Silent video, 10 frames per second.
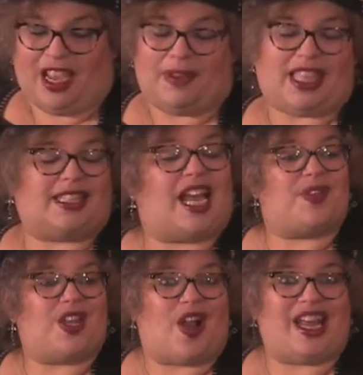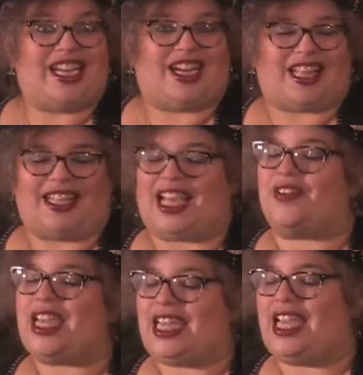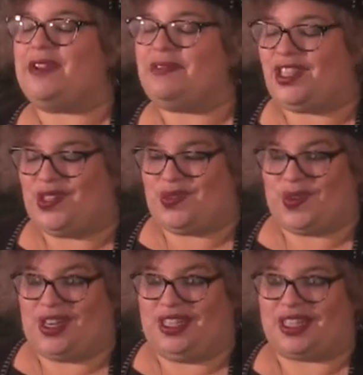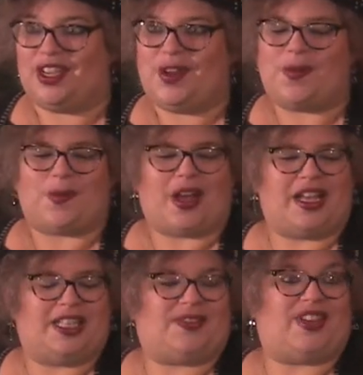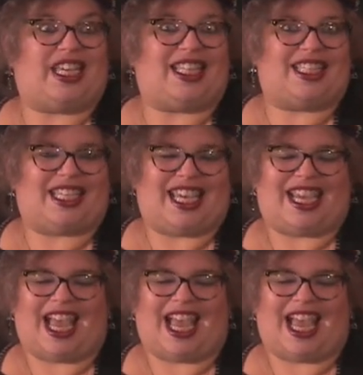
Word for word: I mean, that's got here. That's how they came to the New World was via the sea.